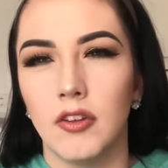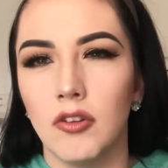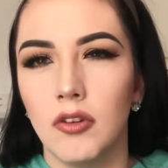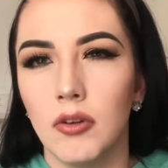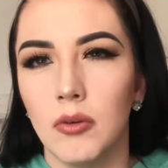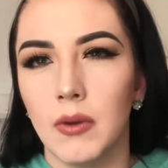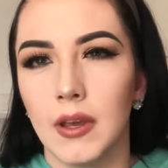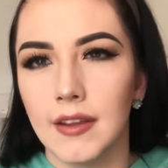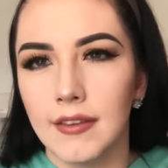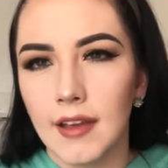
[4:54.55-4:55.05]

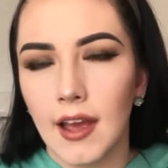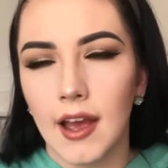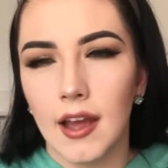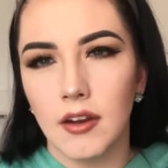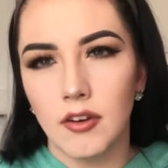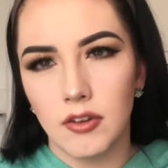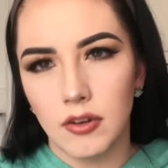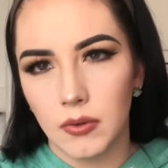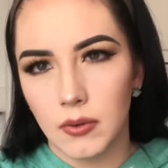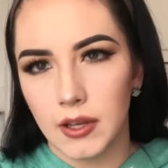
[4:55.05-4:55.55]
2 weeks
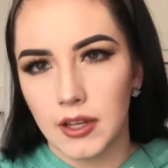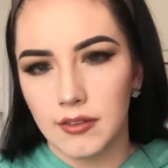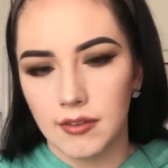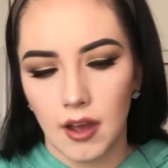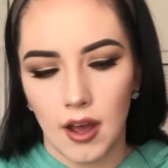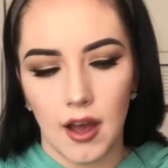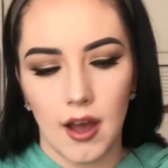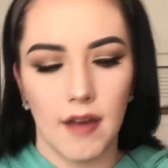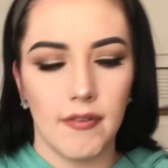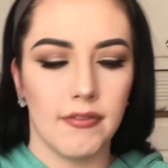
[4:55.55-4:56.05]
on, 2 weeks
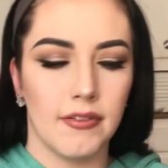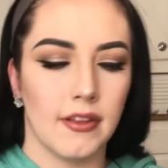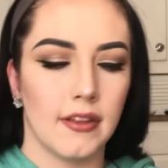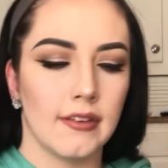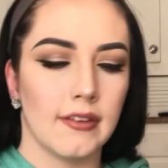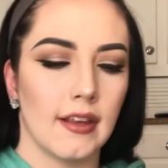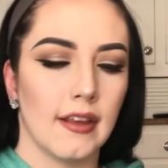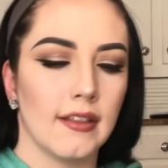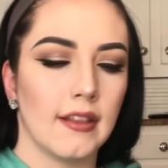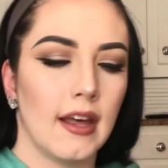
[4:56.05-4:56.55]
off,
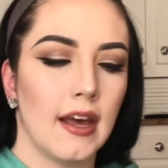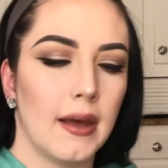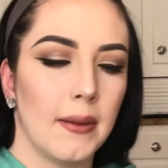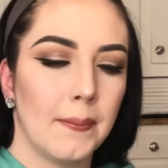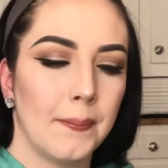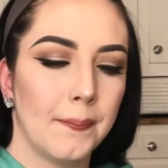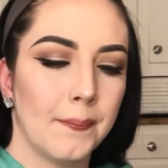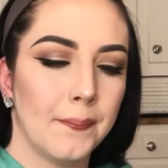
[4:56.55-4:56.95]
things like that.